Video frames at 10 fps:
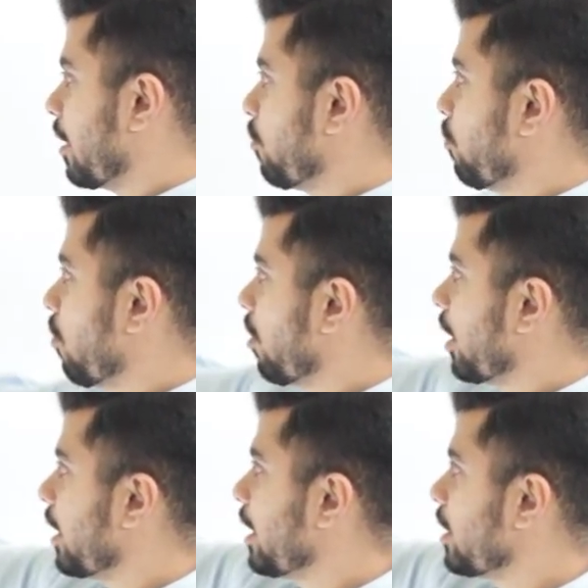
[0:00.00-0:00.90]

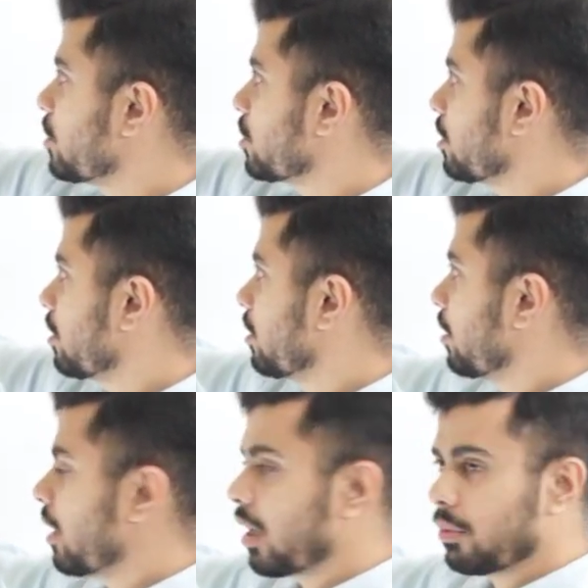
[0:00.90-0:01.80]
for each
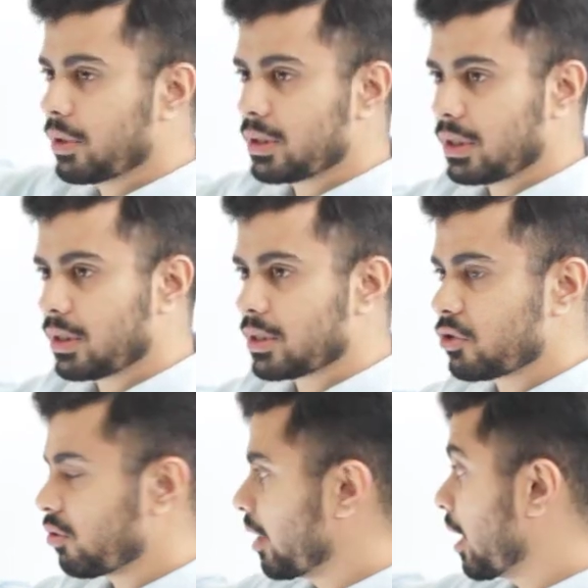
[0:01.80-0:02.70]
element in this
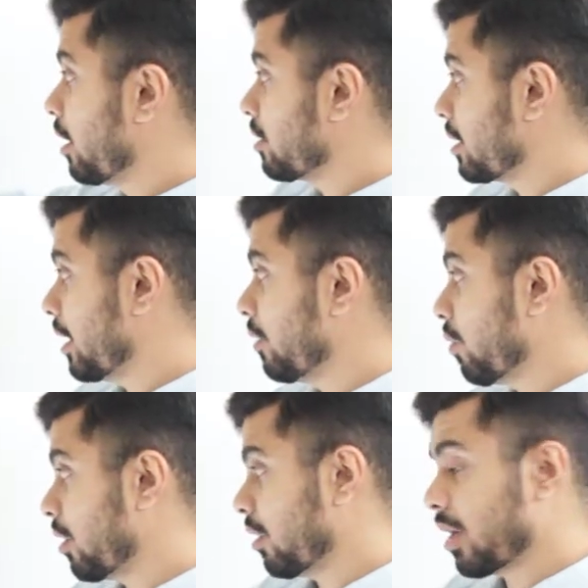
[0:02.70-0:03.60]
string, I'll see
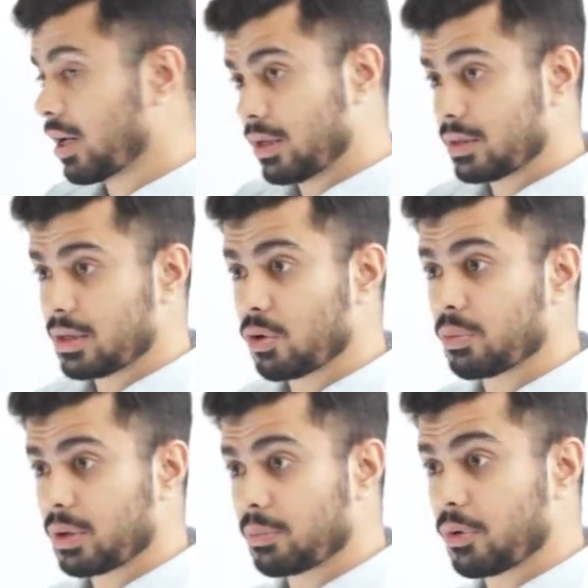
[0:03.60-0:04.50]
whether or not it's an
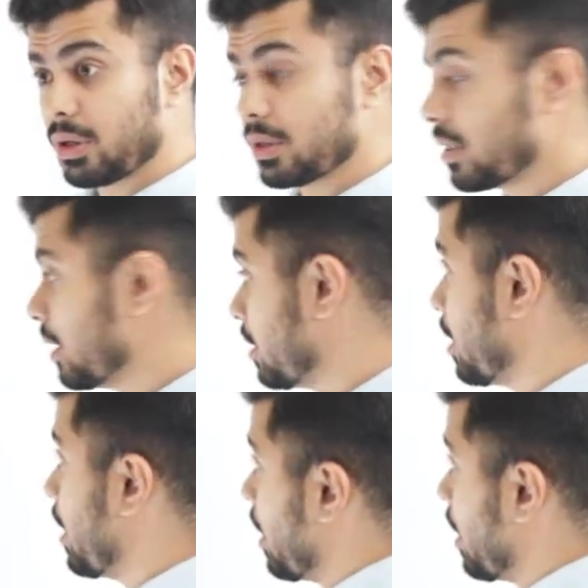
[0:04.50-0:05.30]
opening parentheses.